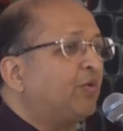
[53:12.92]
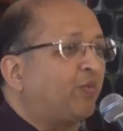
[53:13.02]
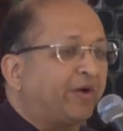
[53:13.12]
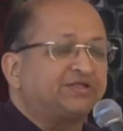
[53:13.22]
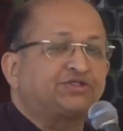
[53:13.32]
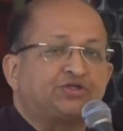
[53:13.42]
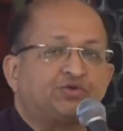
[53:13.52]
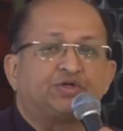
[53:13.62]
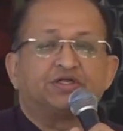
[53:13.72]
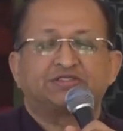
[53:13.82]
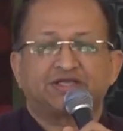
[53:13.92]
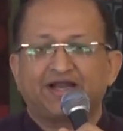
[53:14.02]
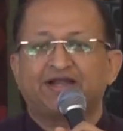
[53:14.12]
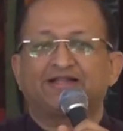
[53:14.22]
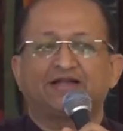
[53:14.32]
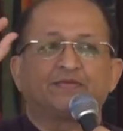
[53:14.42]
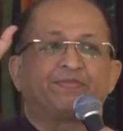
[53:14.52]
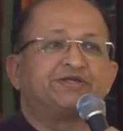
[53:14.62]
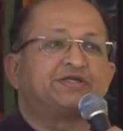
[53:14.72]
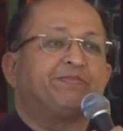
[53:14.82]
Once you decide that the
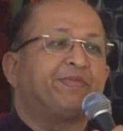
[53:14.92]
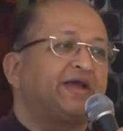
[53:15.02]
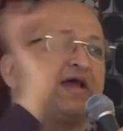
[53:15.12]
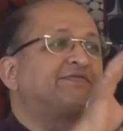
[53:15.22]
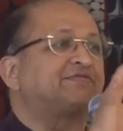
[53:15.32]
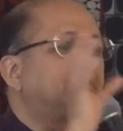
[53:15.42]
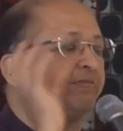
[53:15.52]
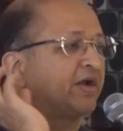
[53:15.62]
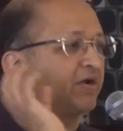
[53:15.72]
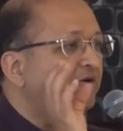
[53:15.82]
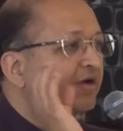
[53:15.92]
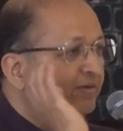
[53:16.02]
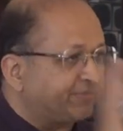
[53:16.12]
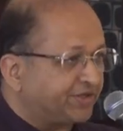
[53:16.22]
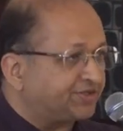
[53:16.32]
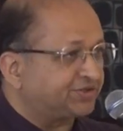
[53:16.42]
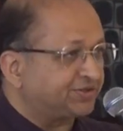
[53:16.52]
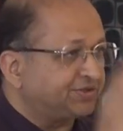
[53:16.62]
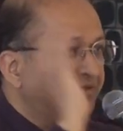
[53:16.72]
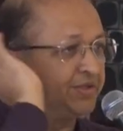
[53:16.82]
patient may have subarachnoid hemorrhage,
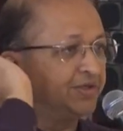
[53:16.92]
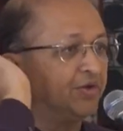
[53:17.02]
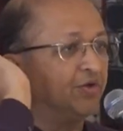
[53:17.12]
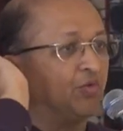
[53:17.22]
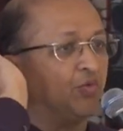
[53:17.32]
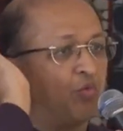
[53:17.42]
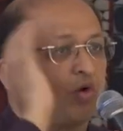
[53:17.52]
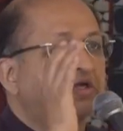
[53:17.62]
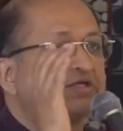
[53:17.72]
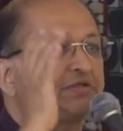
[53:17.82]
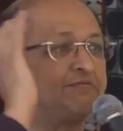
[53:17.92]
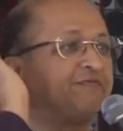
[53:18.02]
what is the